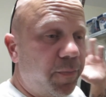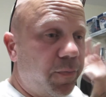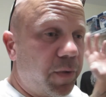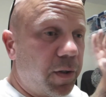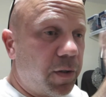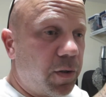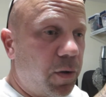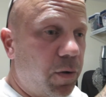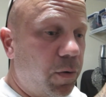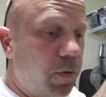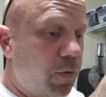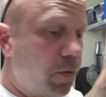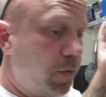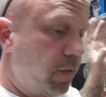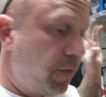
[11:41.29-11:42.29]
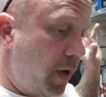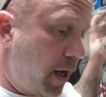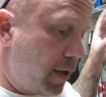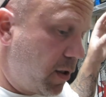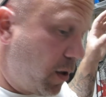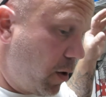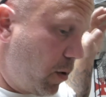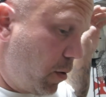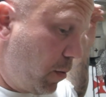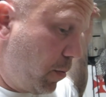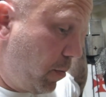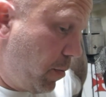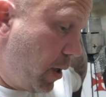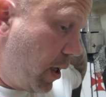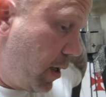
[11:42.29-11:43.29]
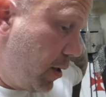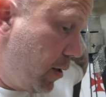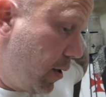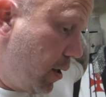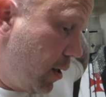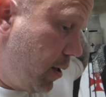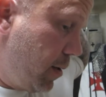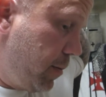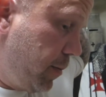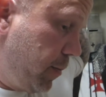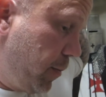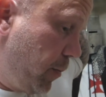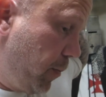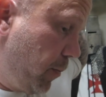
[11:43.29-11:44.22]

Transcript: for this whole fiasco, but um,